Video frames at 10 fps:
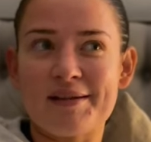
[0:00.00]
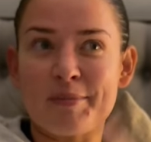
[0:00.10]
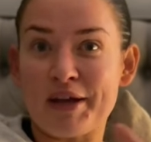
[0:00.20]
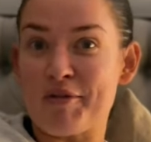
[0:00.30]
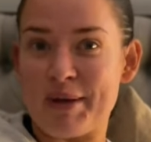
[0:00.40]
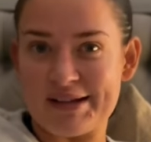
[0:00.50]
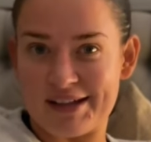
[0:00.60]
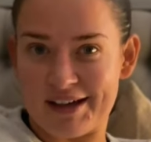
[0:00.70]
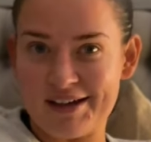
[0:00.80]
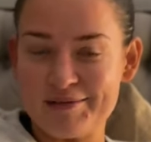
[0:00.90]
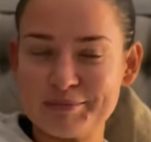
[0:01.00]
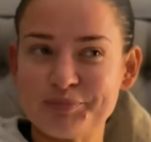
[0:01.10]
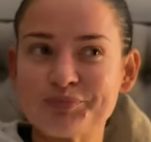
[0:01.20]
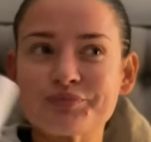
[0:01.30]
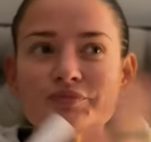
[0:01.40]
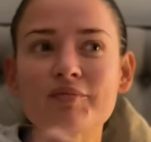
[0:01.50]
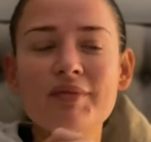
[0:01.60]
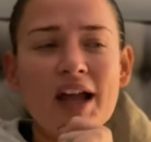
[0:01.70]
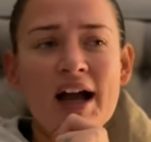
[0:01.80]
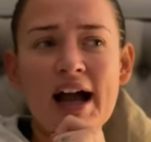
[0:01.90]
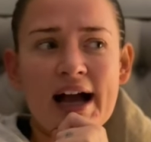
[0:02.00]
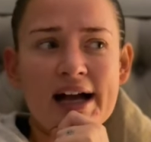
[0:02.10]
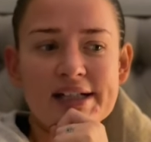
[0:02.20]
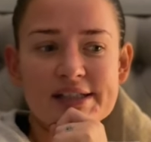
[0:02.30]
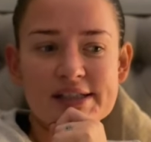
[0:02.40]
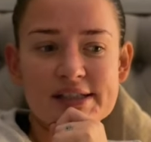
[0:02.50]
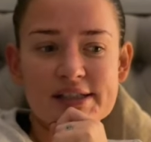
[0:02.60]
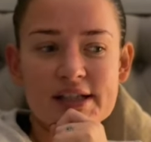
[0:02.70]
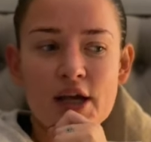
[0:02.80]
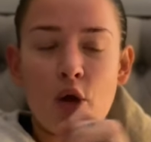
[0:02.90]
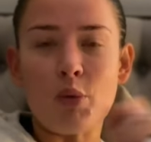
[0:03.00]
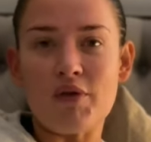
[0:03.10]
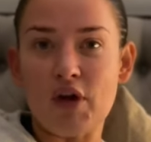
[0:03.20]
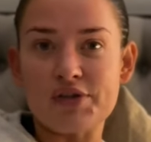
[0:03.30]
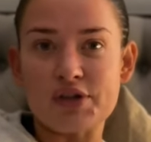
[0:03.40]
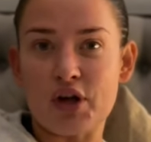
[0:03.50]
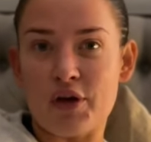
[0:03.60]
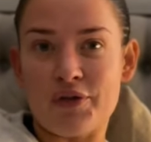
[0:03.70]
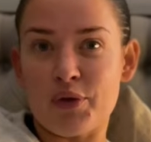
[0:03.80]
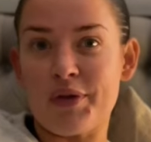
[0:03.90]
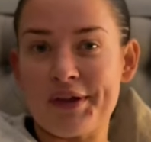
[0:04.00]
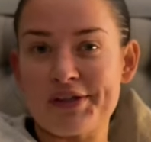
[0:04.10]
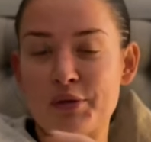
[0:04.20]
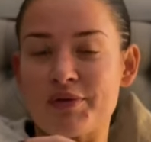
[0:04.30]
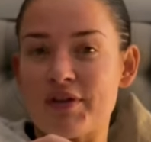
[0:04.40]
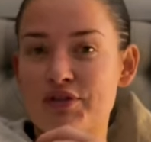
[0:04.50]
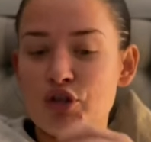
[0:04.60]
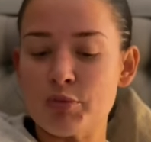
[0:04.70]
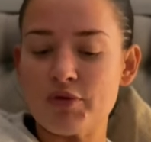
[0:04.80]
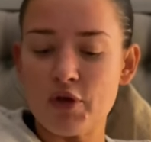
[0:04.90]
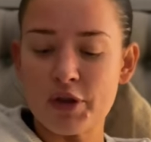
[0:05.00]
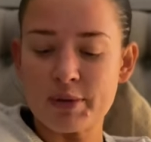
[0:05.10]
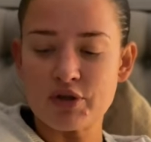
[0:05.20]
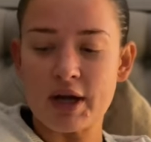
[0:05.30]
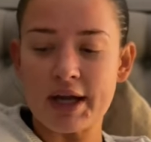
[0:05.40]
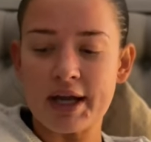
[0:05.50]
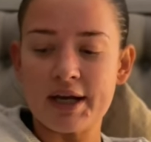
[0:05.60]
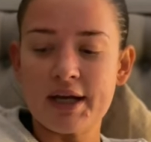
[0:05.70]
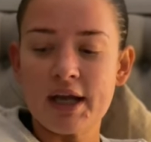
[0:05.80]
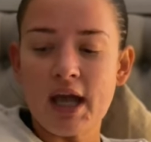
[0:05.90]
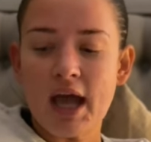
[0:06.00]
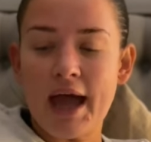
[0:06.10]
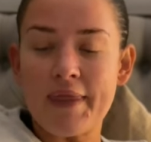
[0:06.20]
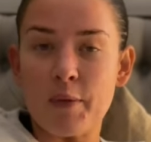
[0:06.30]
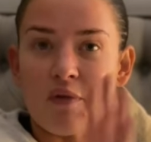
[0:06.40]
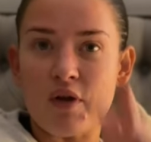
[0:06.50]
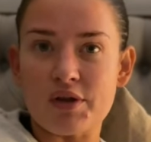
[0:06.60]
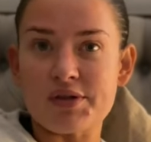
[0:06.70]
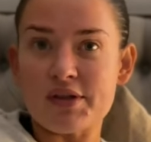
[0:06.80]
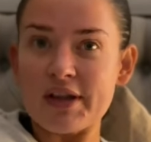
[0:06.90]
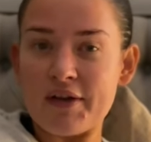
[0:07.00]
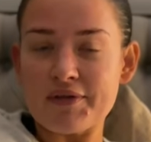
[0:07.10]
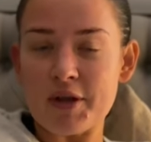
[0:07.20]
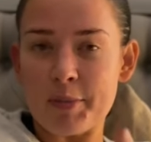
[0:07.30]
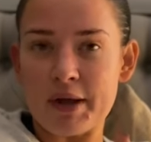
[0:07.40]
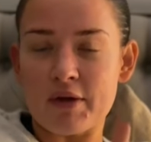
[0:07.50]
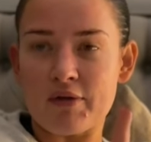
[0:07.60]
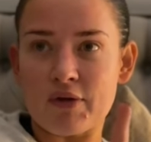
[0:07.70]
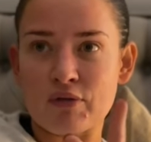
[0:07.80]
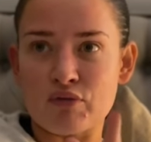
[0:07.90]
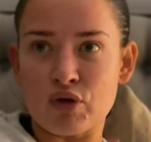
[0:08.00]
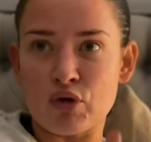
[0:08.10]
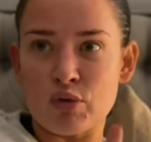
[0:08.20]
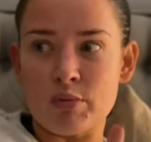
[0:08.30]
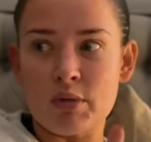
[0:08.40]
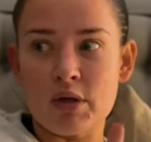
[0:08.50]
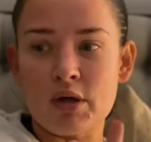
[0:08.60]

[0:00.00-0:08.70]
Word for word: bigger and better, and we've also got a few things that we've never done before that we're trying, and then we've also left a bit of room